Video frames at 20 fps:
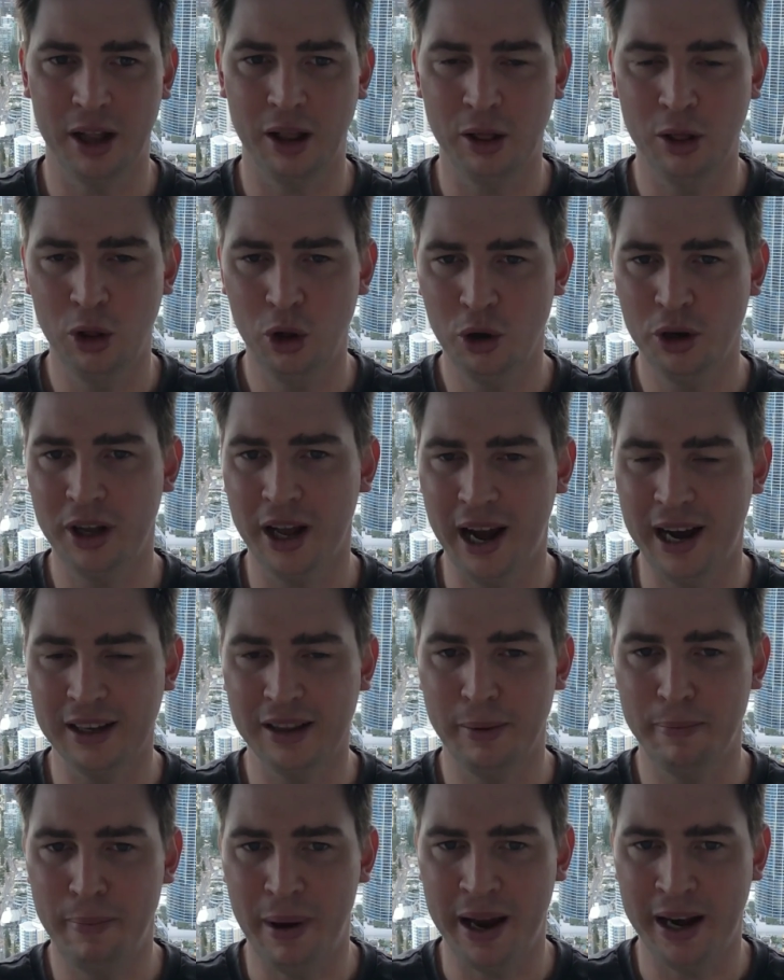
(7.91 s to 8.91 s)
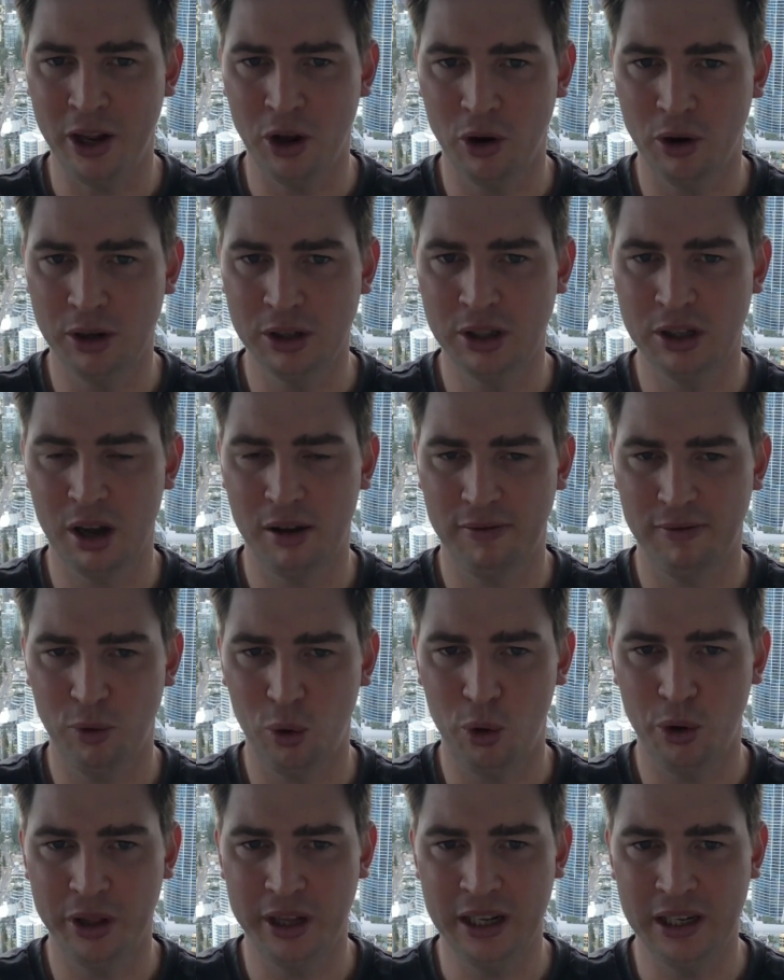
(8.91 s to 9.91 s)
look at the betting odds
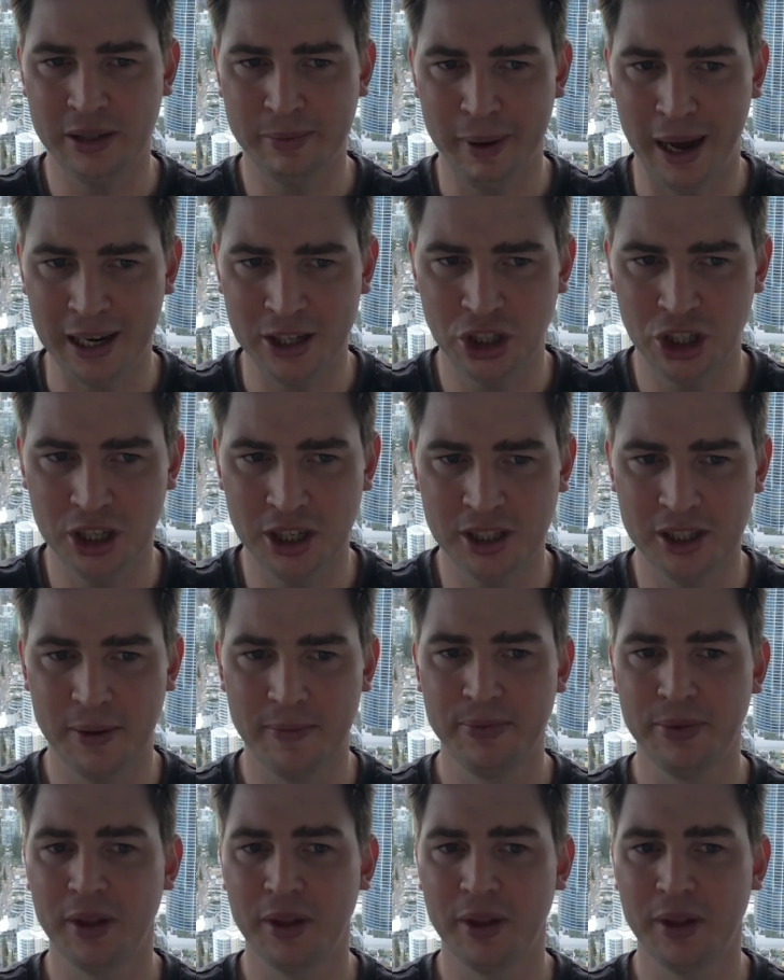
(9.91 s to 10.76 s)
for these matches,